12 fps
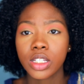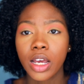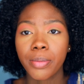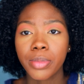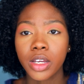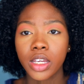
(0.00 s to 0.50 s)

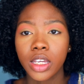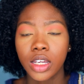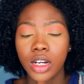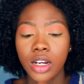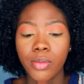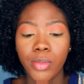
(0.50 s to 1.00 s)
top of
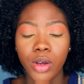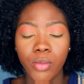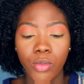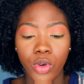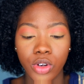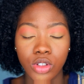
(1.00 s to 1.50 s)
Eden, but
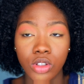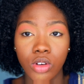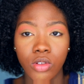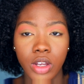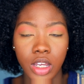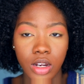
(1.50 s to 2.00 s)
more
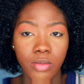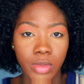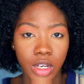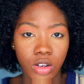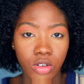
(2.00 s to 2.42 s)
so in my